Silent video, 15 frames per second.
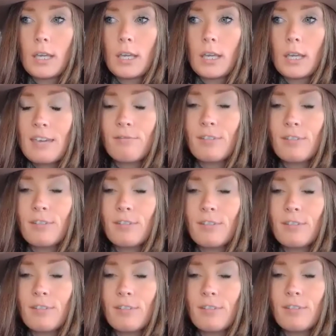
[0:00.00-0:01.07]

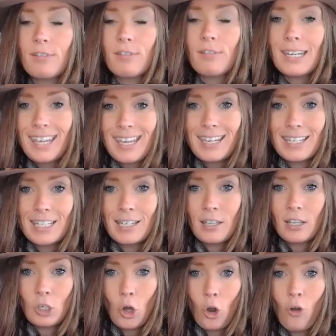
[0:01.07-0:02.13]
even
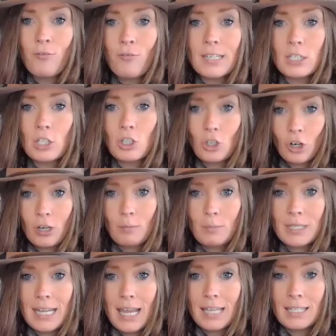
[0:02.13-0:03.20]
in COVID
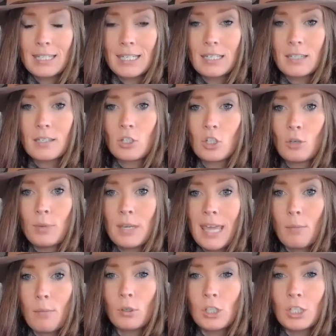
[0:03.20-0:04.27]
circumstances, to
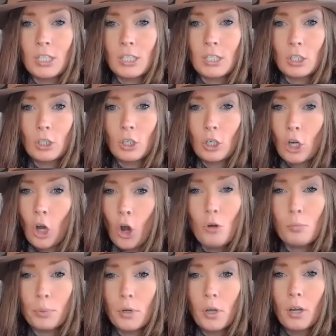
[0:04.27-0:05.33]
be able to cope,
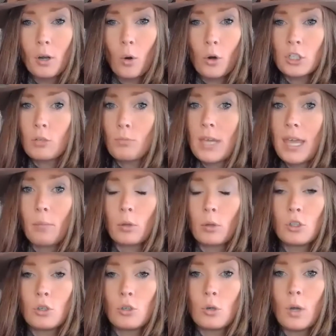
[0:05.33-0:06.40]
or to be able
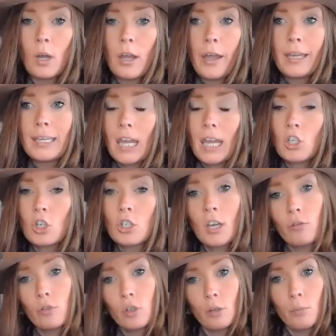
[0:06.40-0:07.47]
to get yourself to
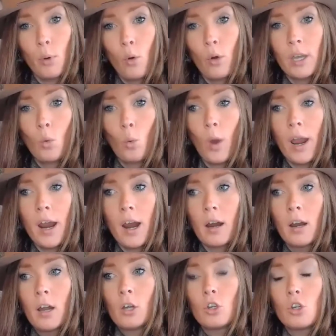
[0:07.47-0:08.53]
the point where
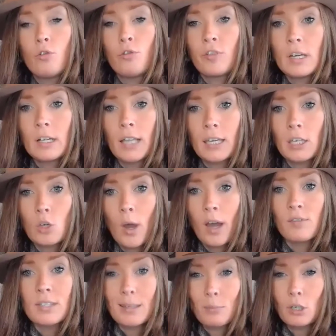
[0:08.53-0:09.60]
you feel like you have
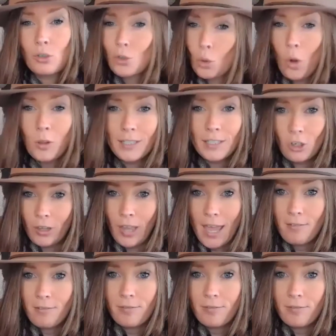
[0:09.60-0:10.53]
some control in your life.